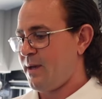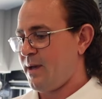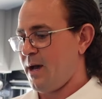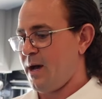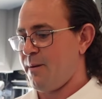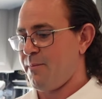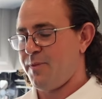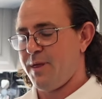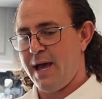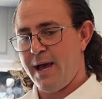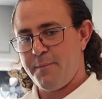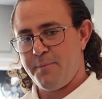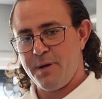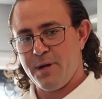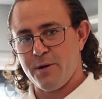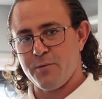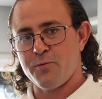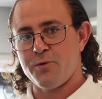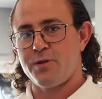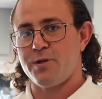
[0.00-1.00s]
That
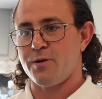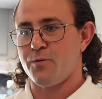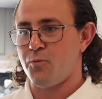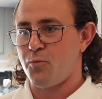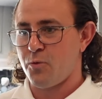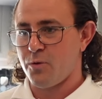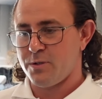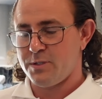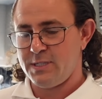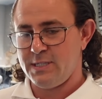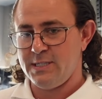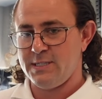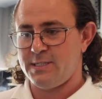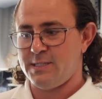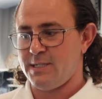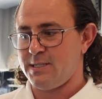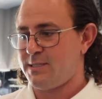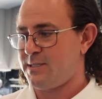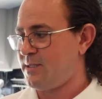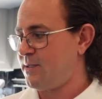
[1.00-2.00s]
paired with their warranty
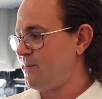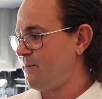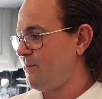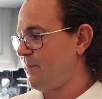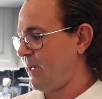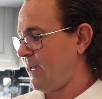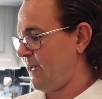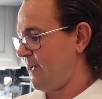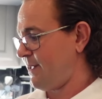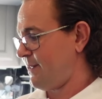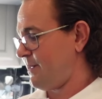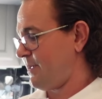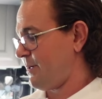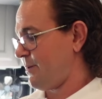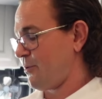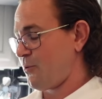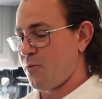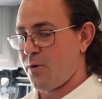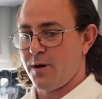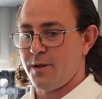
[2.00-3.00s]
system and
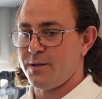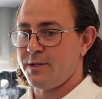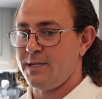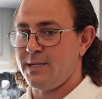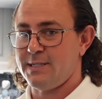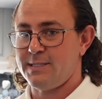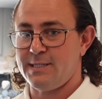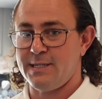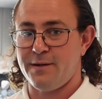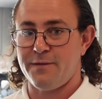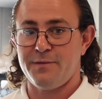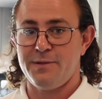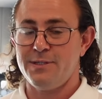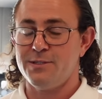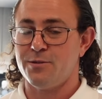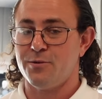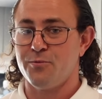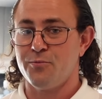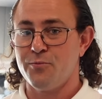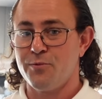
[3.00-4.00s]
their quality itself,
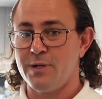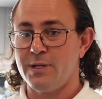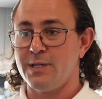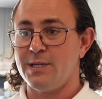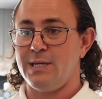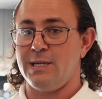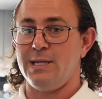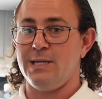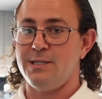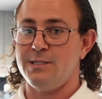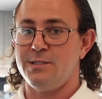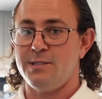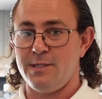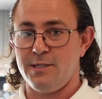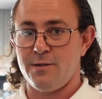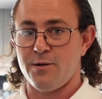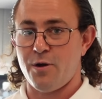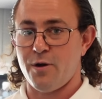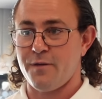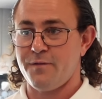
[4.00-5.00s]
these are really
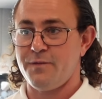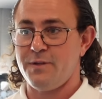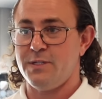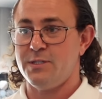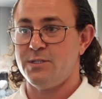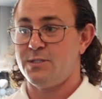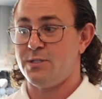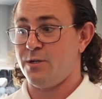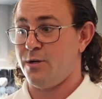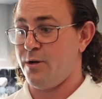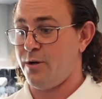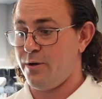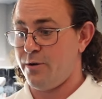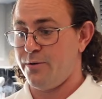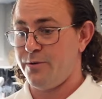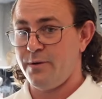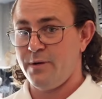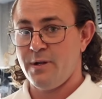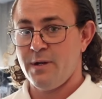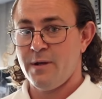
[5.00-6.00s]
easy RVs to
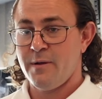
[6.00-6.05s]
own.